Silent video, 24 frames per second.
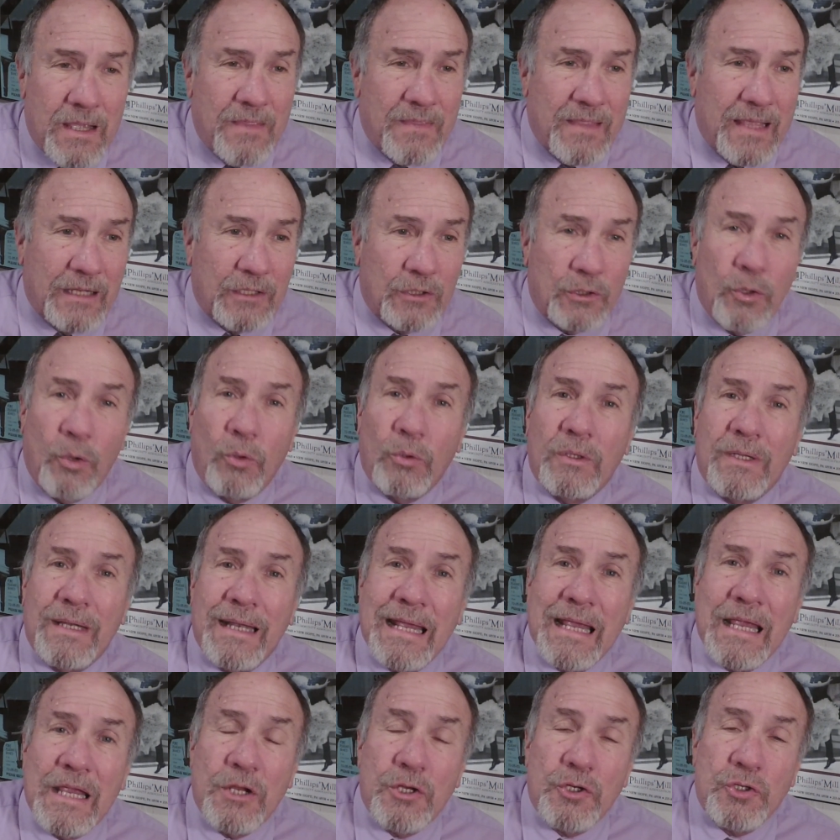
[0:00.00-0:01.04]
that golden
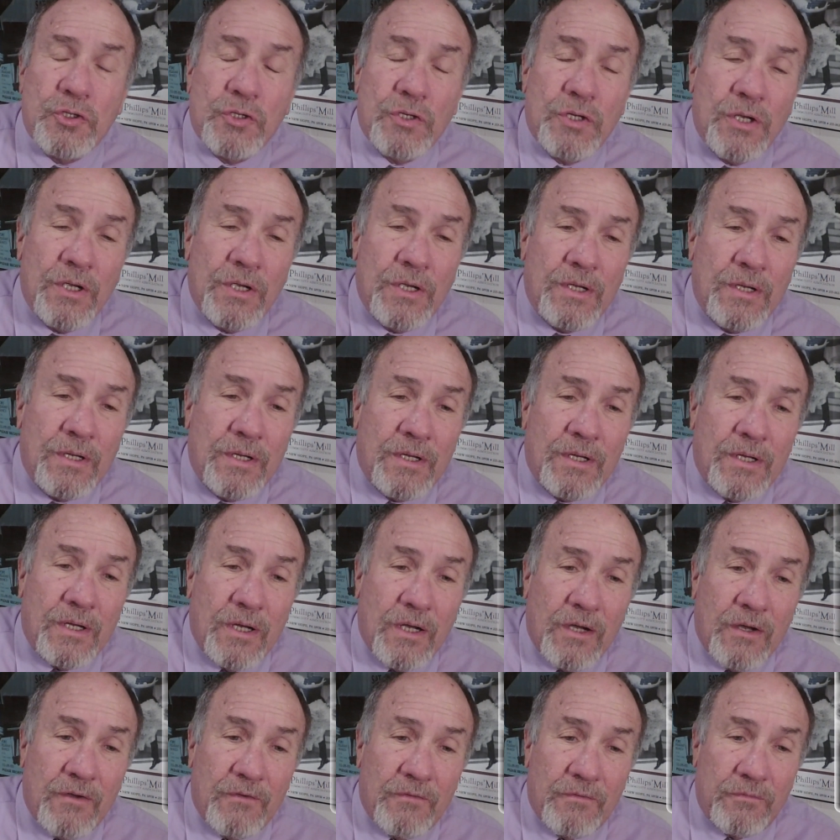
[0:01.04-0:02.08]
age
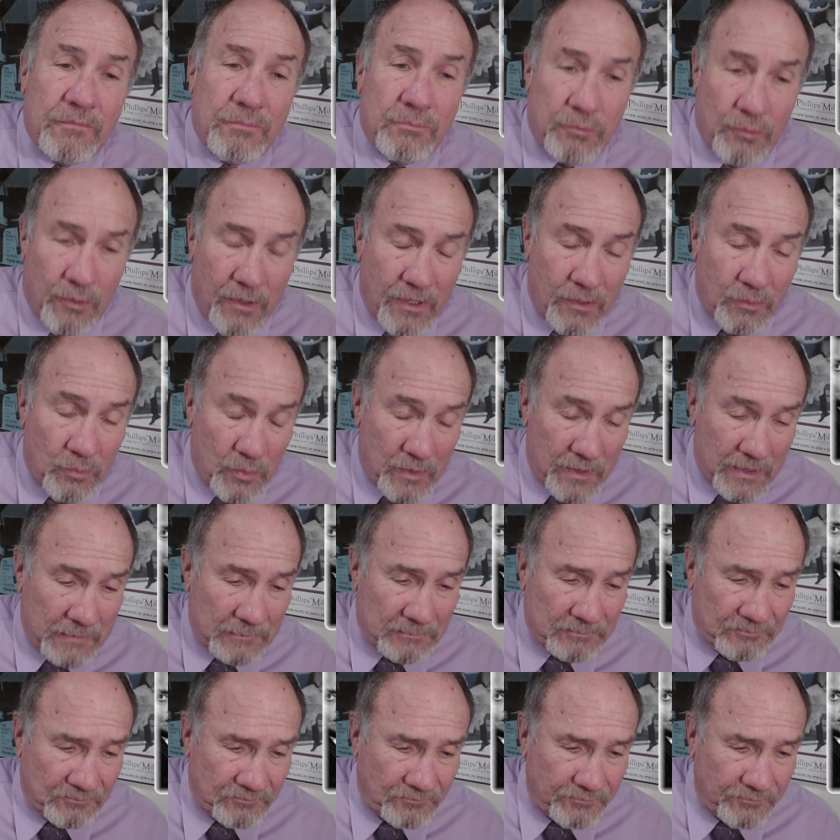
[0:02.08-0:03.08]
of Broadway.